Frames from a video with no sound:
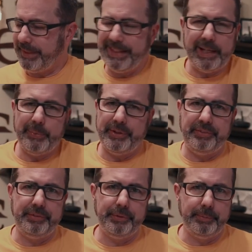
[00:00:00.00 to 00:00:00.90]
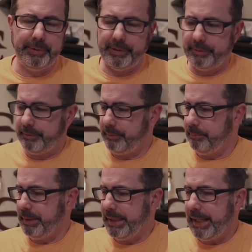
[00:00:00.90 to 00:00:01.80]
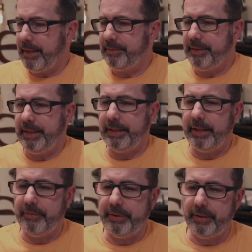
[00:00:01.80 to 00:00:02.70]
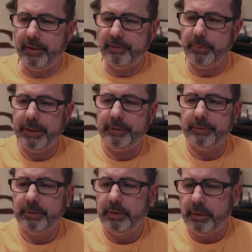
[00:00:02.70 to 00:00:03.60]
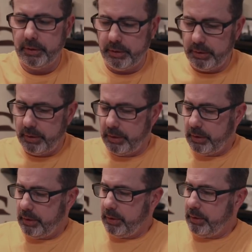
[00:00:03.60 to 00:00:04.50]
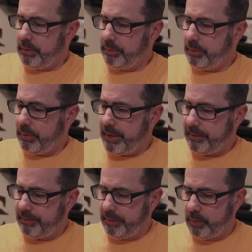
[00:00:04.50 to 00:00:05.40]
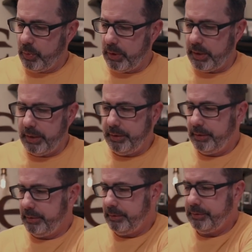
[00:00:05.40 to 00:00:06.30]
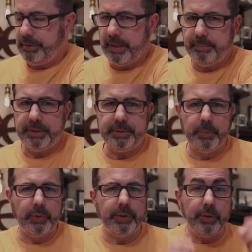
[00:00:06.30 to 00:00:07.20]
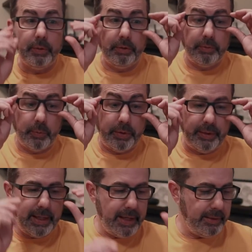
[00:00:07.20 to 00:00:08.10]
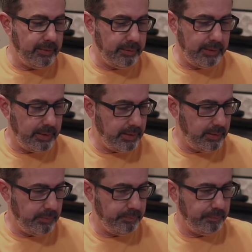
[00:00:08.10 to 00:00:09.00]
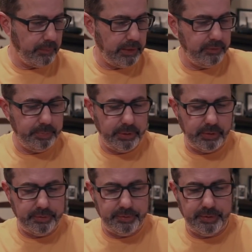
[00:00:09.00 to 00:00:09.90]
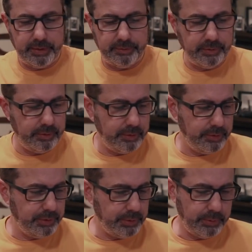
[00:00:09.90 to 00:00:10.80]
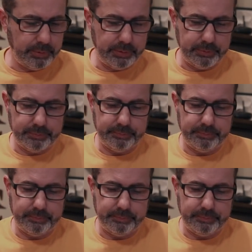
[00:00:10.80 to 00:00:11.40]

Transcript: and I would assume the Mini SE and everything as well. So that's the quad. There's not much more to go over with that. Let's put our sticks on the controller.